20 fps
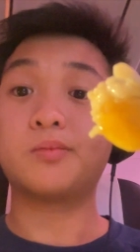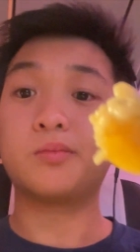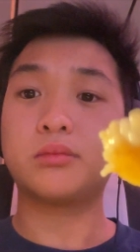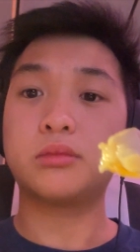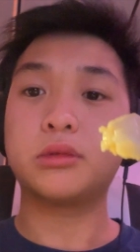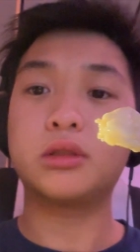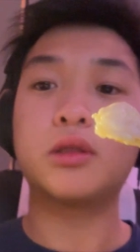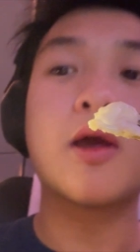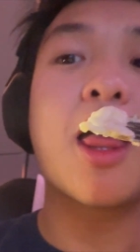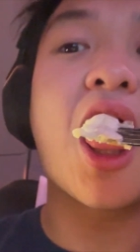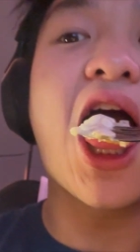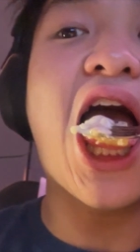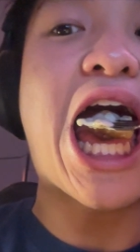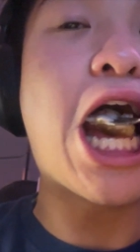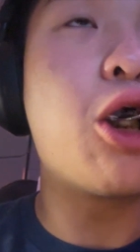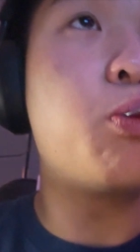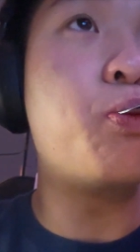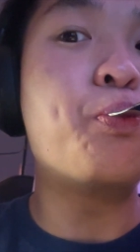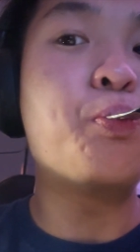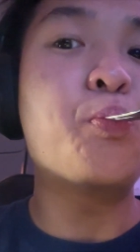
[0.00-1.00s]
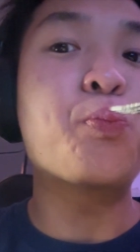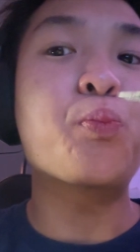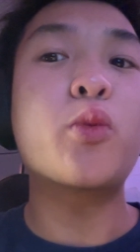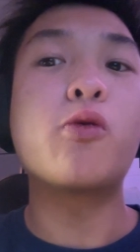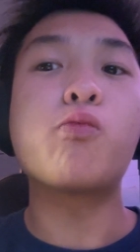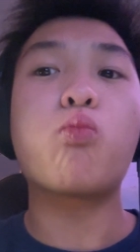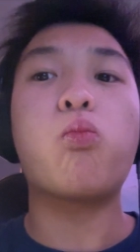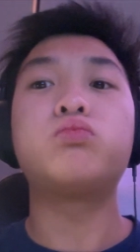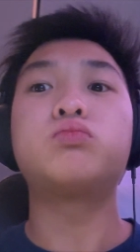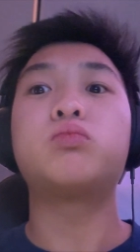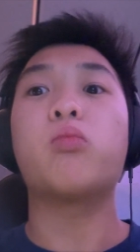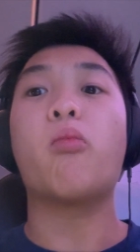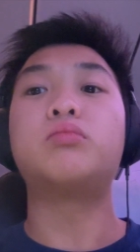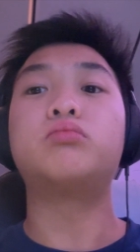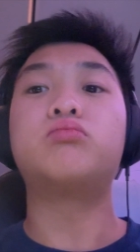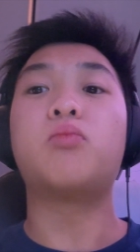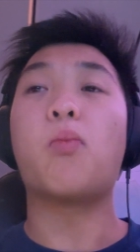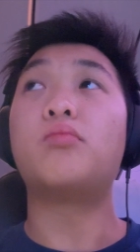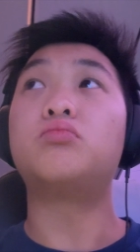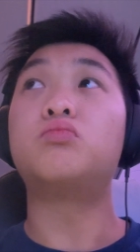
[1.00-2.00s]
Trying the gnocchi, it was a bit
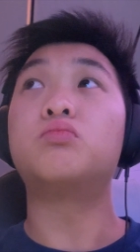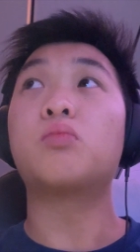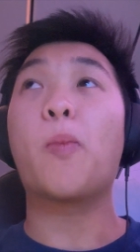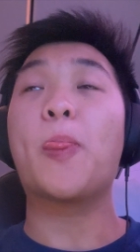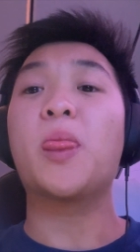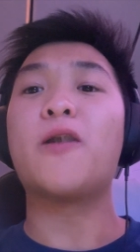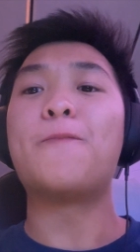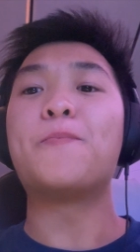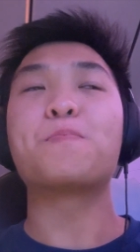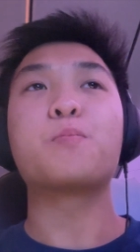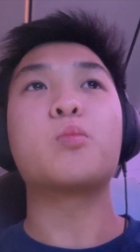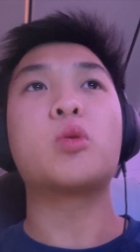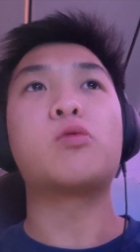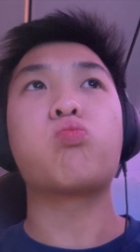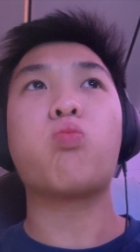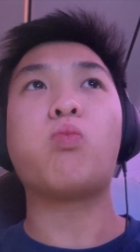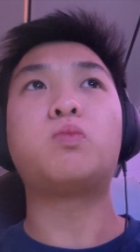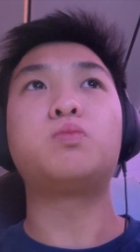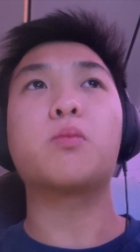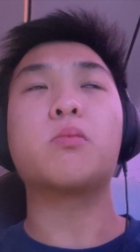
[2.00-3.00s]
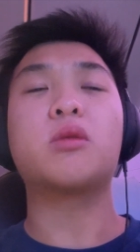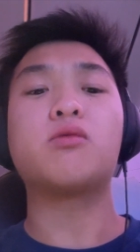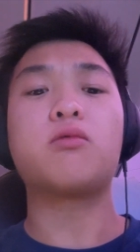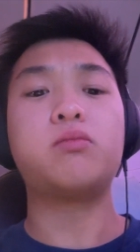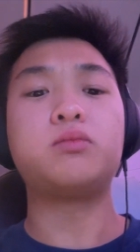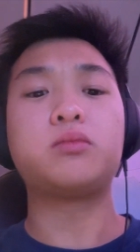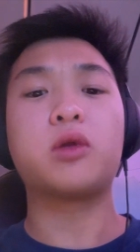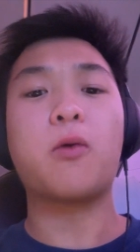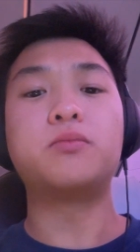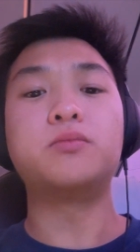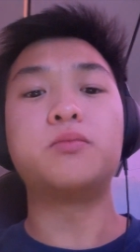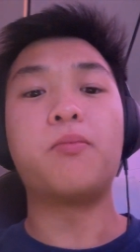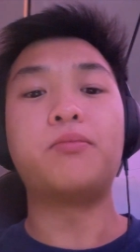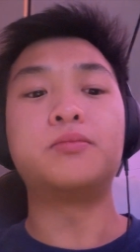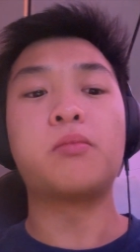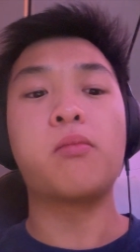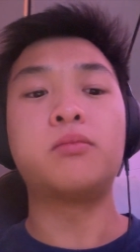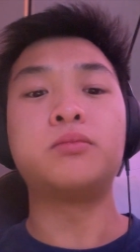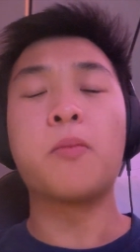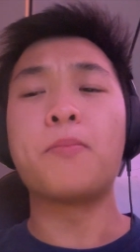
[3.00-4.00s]
chewy and hard, but the
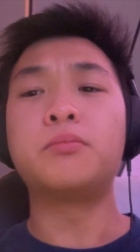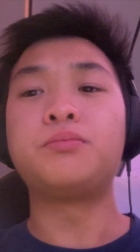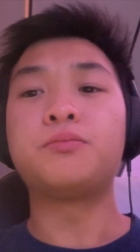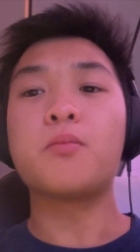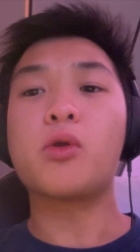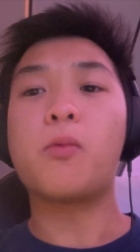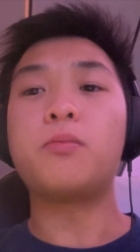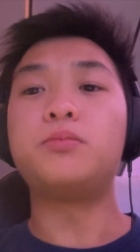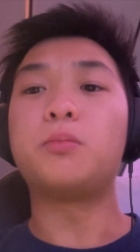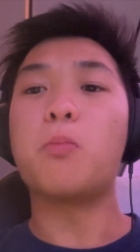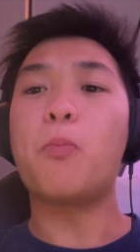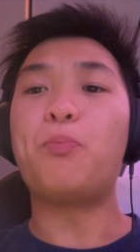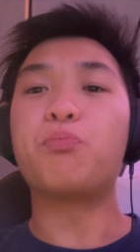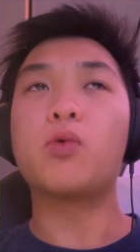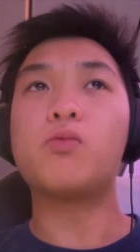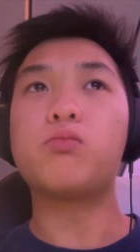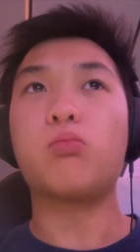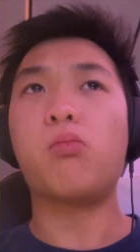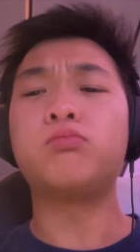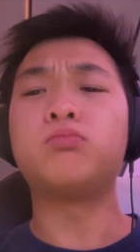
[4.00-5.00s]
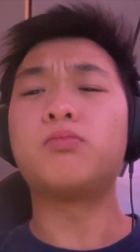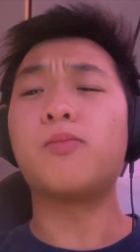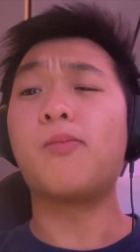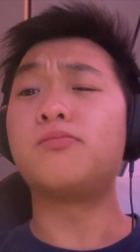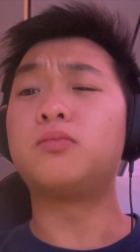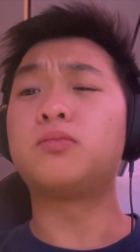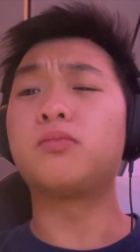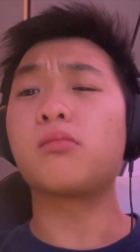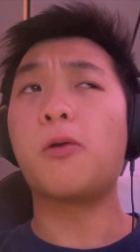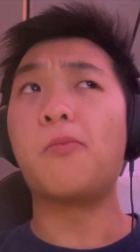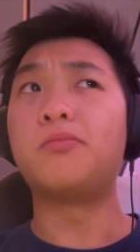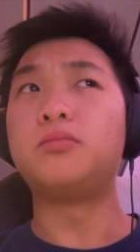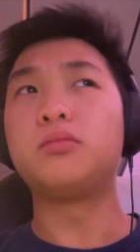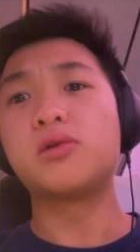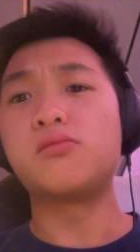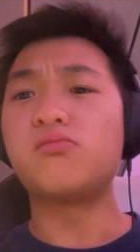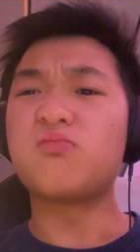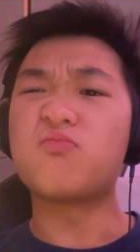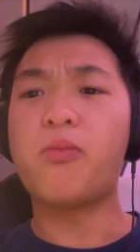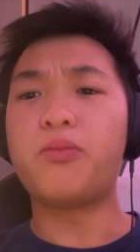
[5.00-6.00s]
cheese and mushroom taste was still pretty
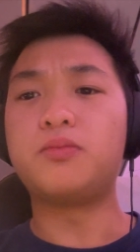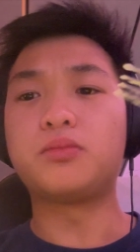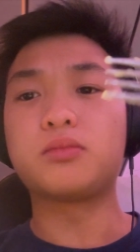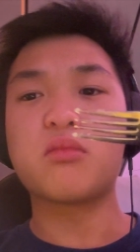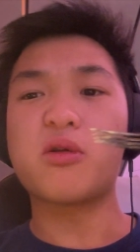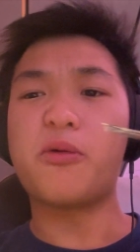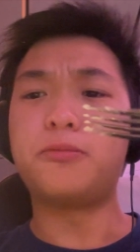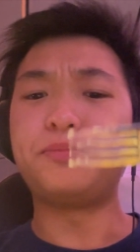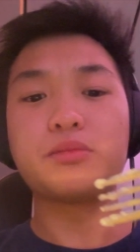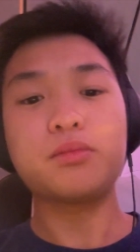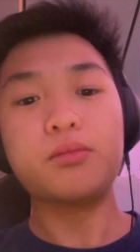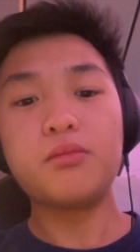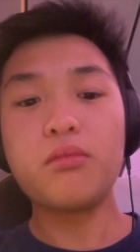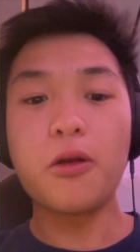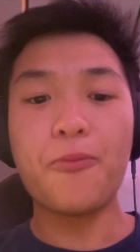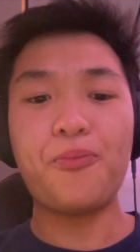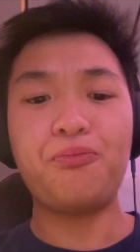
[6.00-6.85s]
good and enjoyable.